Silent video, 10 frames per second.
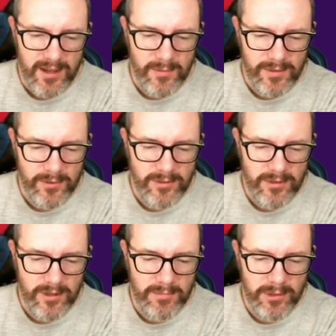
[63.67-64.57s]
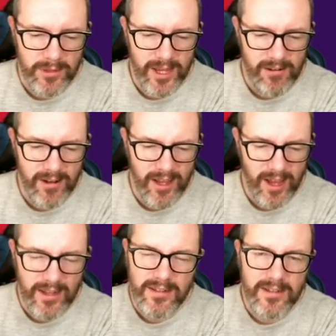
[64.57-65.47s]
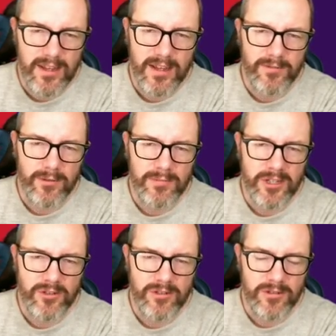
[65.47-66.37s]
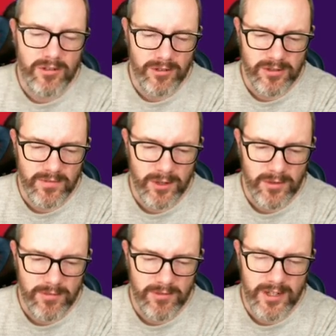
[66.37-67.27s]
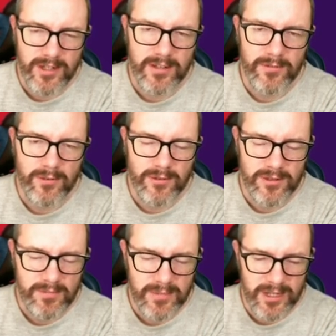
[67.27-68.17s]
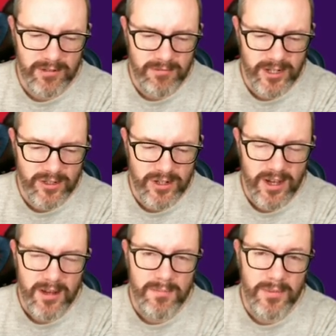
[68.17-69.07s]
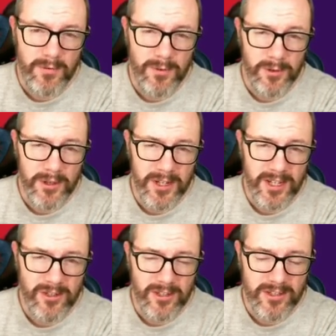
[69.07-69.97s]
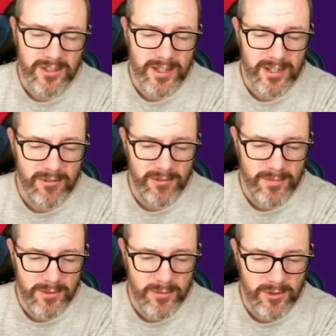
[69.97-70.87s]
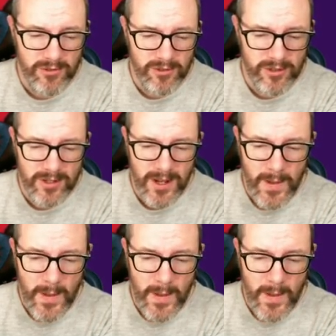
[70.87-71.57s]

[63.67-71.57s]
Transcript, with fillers: We've also got Bulgaria and the aforementioned Kosovo, the friendly, of course, being arranged before the Nations League groups were drawn.